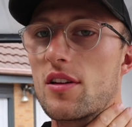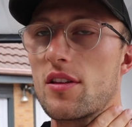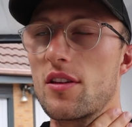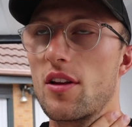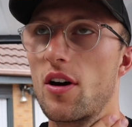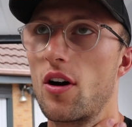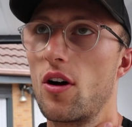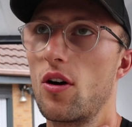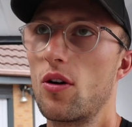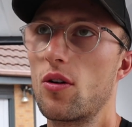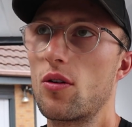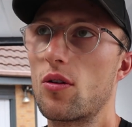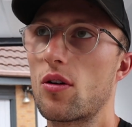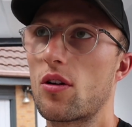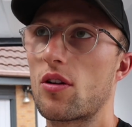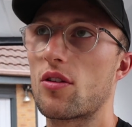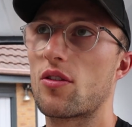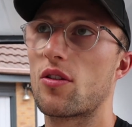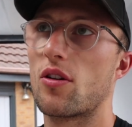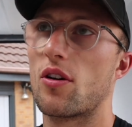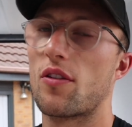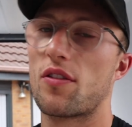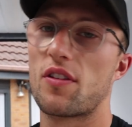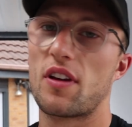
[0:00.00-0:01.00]
the whole
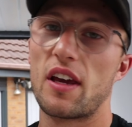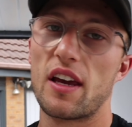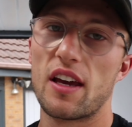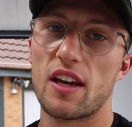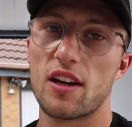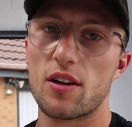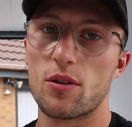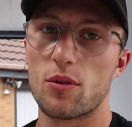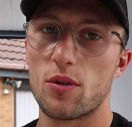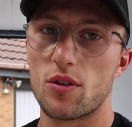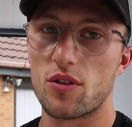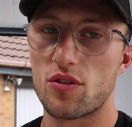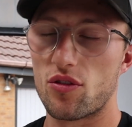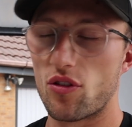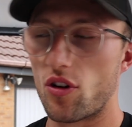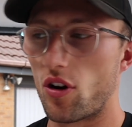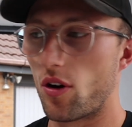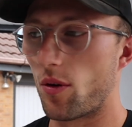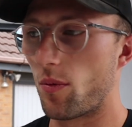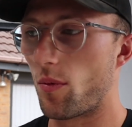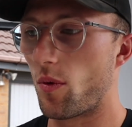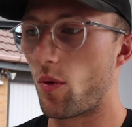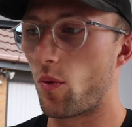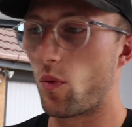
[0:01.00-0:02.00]
sort of kit was
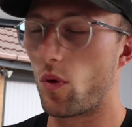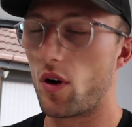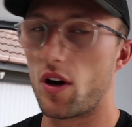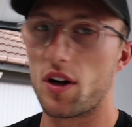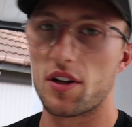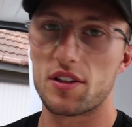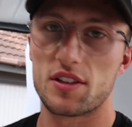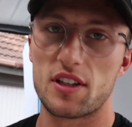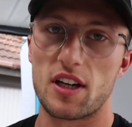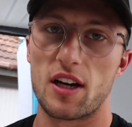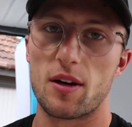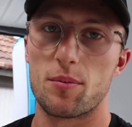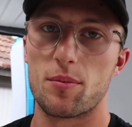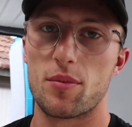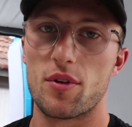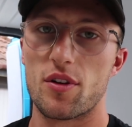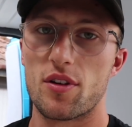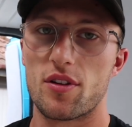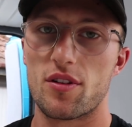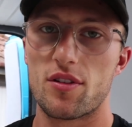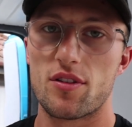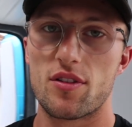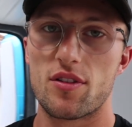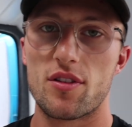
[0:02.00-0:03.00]
from Wired
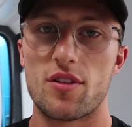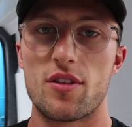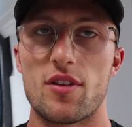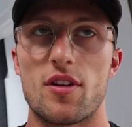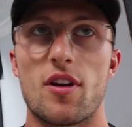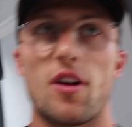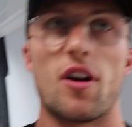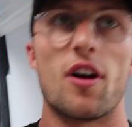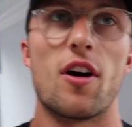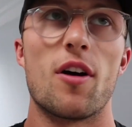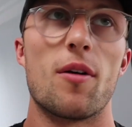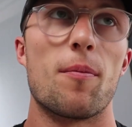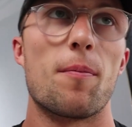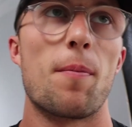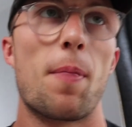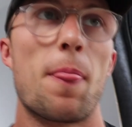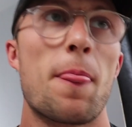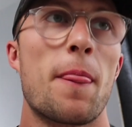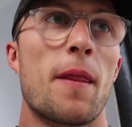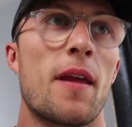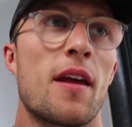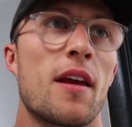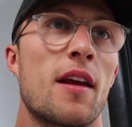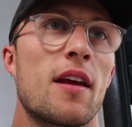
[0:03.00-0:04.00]
Campers.
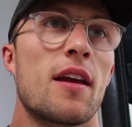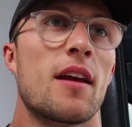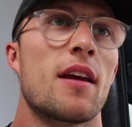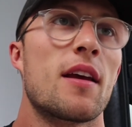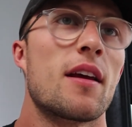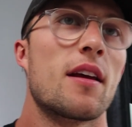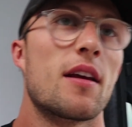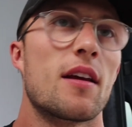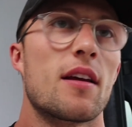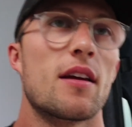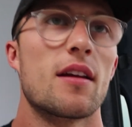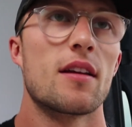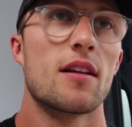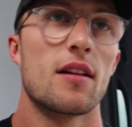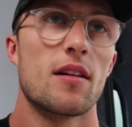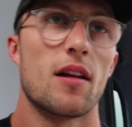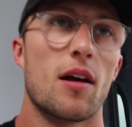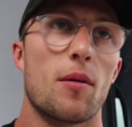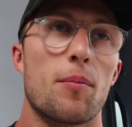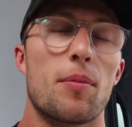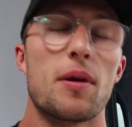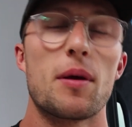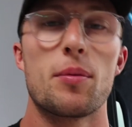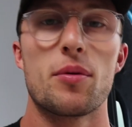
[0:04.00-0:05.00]

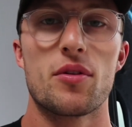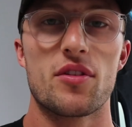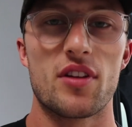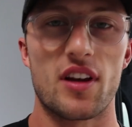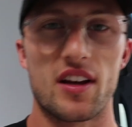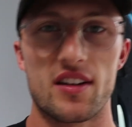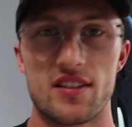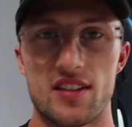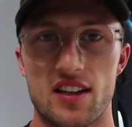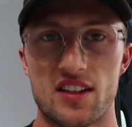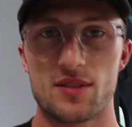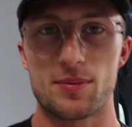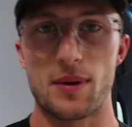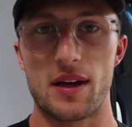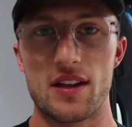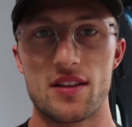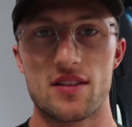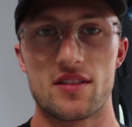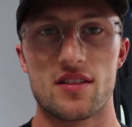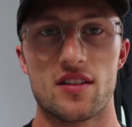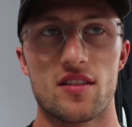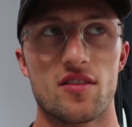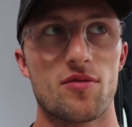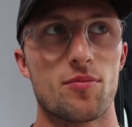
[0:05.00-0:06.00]
Like, people say it's
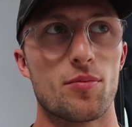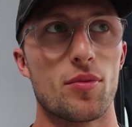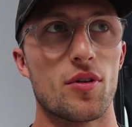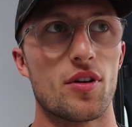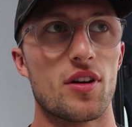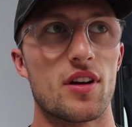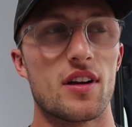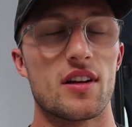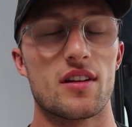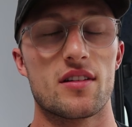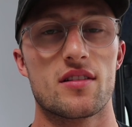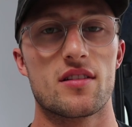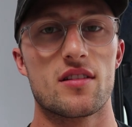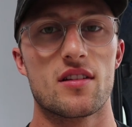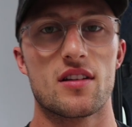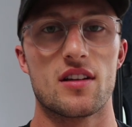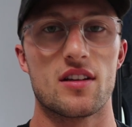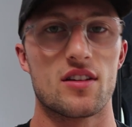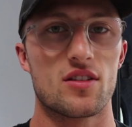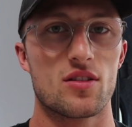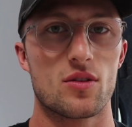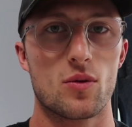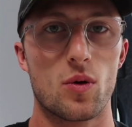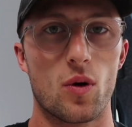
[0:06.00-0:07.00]
expensive, but it's
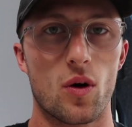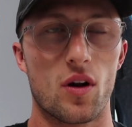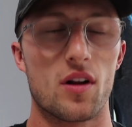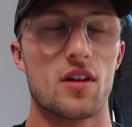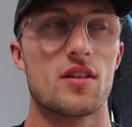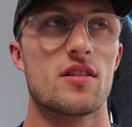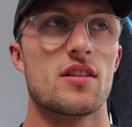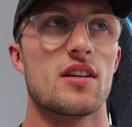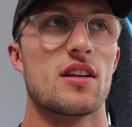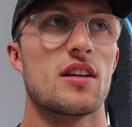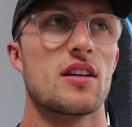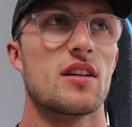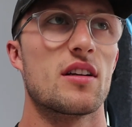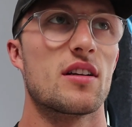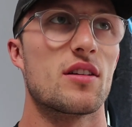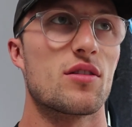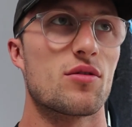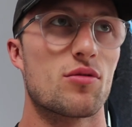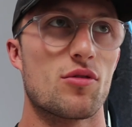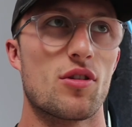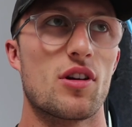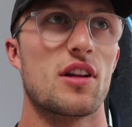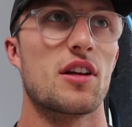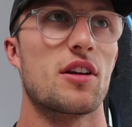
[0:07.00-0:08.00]
quality, it's
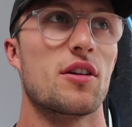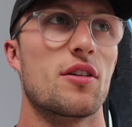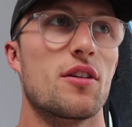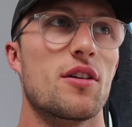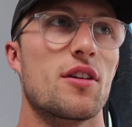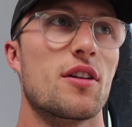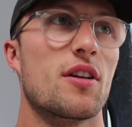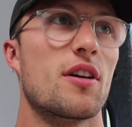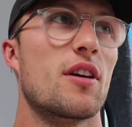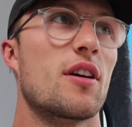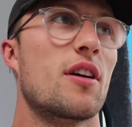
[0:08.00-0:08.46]
really good.